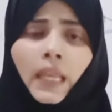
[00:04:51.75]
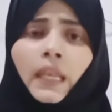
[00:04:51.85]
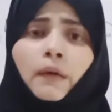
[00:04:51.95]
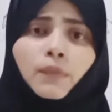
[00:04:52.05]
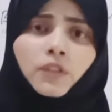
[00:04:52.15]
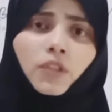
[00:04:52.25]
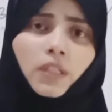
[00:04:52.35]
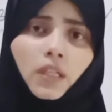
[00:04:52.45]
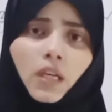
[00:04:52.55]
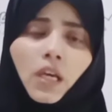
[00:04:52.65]
Number
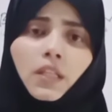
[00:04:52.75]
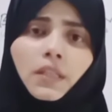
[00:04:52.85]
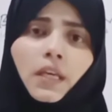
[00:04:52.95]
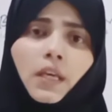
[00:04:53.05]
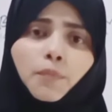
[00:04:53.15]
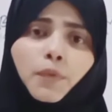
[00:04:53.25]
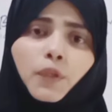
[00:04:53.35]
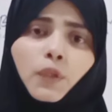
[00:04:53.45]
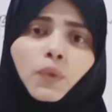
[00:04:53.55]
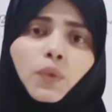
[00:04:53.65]
3, they
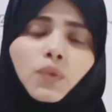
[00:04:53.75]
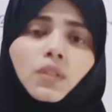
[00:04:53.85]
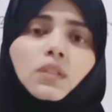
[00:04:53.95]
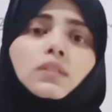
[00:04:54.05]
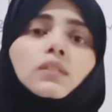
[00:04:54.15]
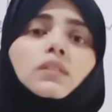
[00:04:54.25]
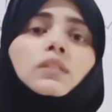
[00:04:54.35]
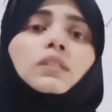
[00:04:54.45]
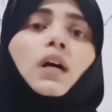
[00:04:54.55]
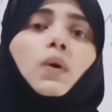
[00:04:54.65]
produce
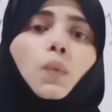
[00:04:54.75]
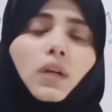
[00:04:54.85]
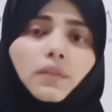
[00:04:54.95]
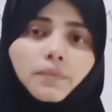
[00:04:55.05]
young one.